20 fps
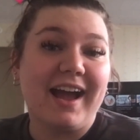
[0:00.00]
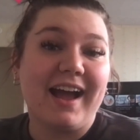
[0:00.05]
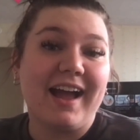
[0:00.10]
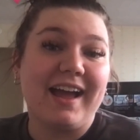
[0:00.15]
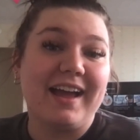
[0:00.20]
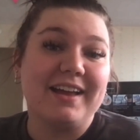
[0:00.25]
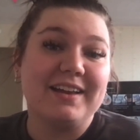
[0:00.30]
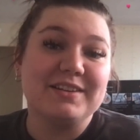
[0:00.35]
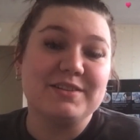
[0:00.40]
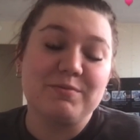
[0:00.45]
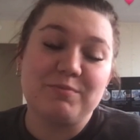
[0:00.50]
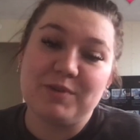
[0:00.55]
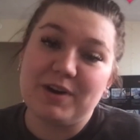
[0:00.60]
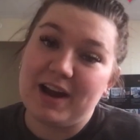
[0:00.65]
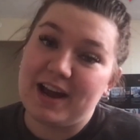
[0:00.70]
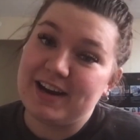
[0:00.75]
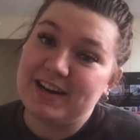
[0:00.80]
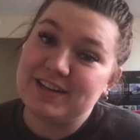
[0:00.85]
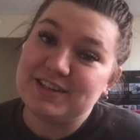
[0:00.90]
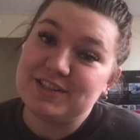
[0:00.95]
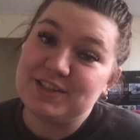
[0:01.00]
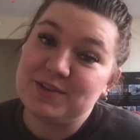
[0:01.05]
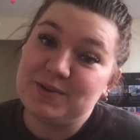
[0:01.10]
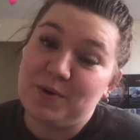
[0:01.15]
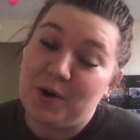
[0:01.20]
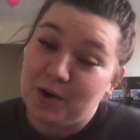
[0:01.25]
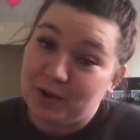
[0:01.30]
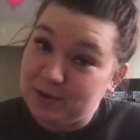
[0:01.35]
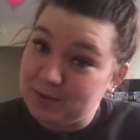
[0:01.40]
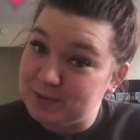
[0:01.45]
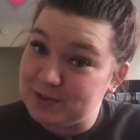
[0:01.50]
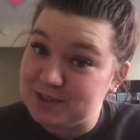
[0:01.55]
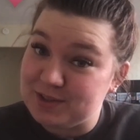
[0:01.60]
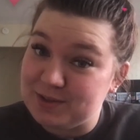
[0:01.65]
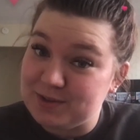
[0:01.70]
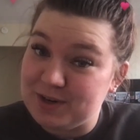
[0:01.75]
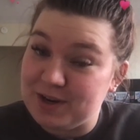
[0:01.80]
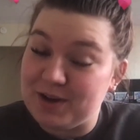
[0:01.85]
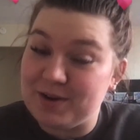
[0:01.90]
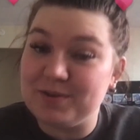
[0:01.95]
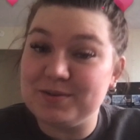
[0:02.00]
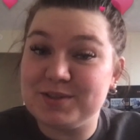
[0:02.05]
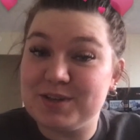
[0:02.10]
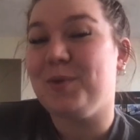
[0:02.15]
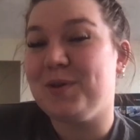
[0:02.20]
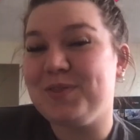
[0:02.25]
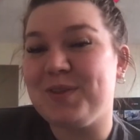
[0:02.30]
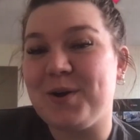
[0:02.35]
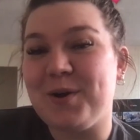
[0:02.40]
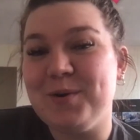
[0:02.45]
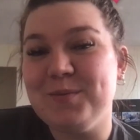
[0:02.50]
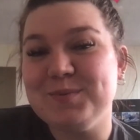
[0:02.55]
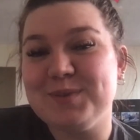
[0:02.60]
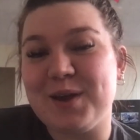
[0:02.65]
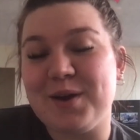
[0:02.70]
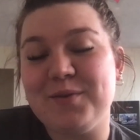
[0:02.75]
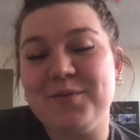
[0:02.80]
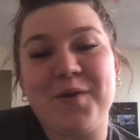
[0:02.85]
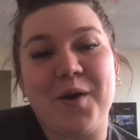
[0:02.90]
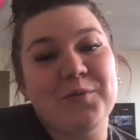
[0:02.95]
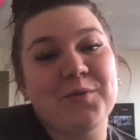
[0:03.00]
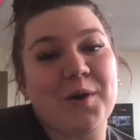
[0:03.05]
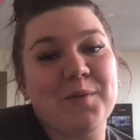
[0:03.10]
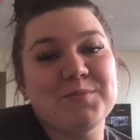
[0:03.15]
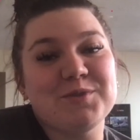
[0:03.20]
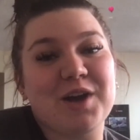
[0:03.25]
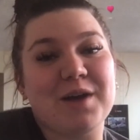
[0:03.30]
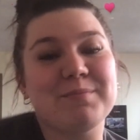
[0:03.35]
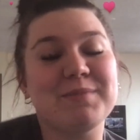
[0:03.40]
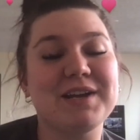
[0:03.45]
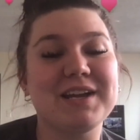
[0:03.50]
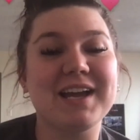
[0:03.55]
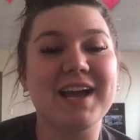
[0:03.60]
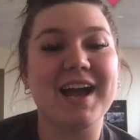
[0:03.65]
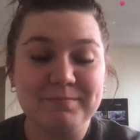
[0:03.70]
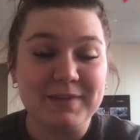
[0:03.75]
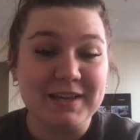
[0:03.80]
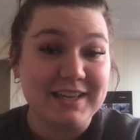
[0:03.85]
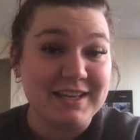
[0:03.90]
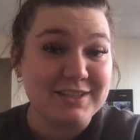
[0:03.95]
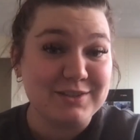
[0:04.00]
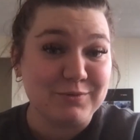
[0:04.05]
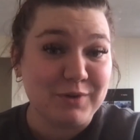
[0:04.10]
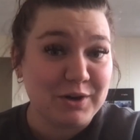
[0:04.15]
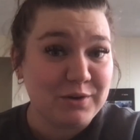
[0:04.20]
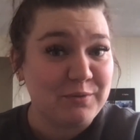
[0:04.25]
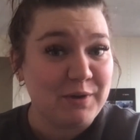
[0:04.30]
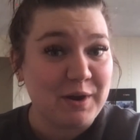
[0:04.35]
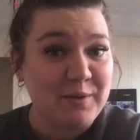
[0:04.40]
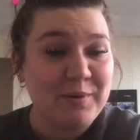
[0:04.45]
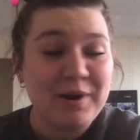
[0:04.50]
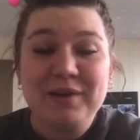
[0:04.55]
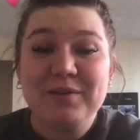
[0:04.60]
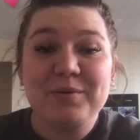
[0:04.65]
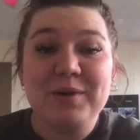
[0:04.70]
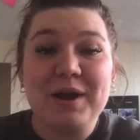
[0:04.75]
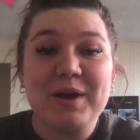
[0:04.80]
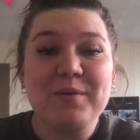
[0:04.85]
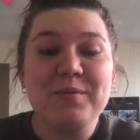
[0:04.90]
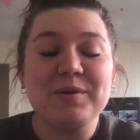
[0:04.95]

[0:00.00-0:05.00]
and we're headed to Hollywood Studios with the hopes of rope dropping Mickey's Runaway Railway,